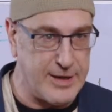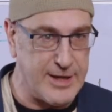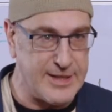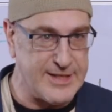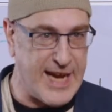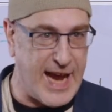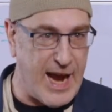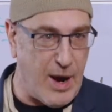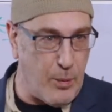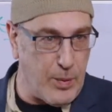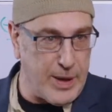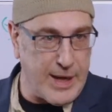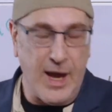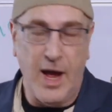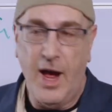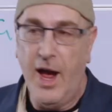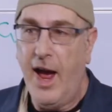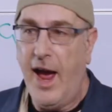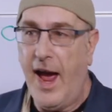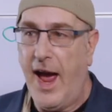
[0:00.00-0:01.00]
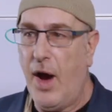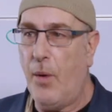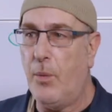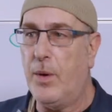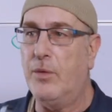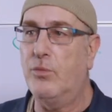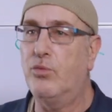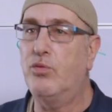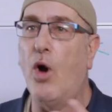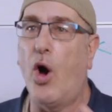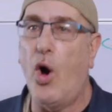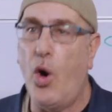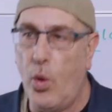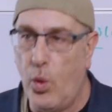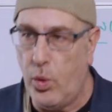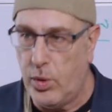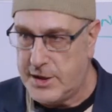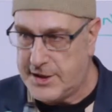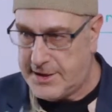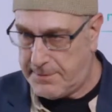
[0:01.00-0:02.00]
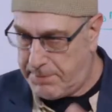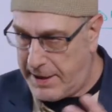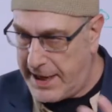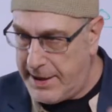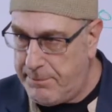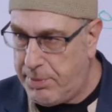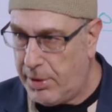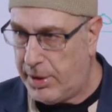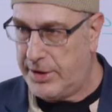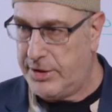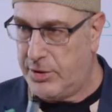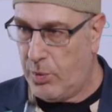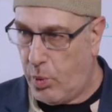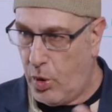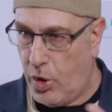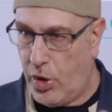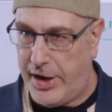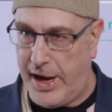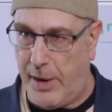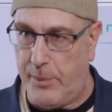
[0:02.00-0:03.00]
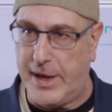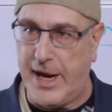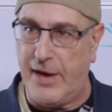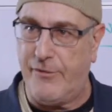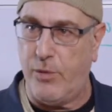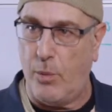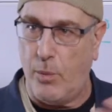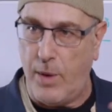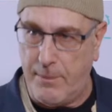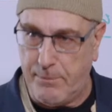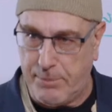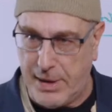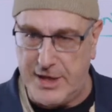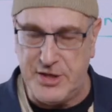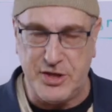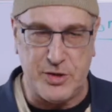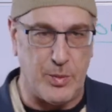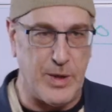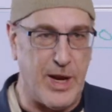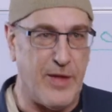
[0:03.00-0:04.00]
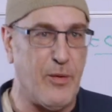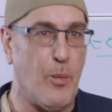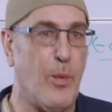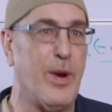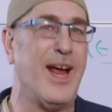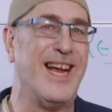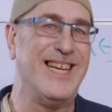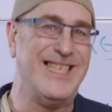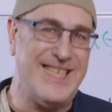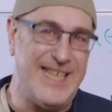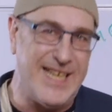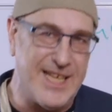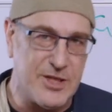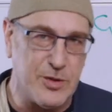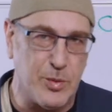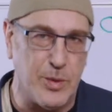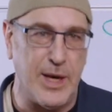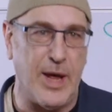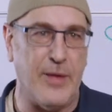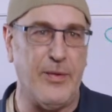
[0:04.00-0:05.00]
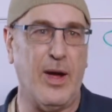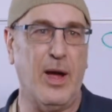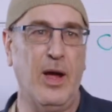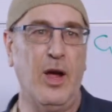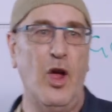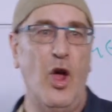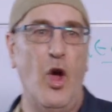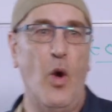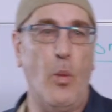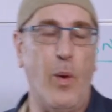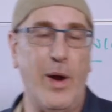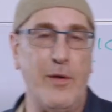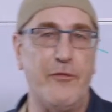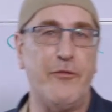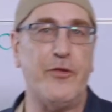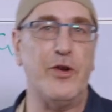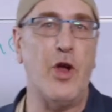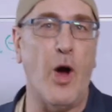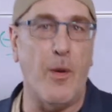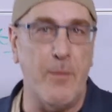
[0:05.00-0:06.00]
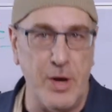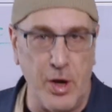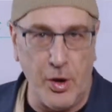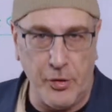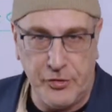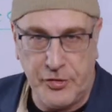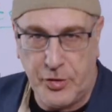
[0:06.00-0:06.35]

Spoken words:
It's how we roll as a people in the world, how we get from one place to another, one idea to another, one phenomenon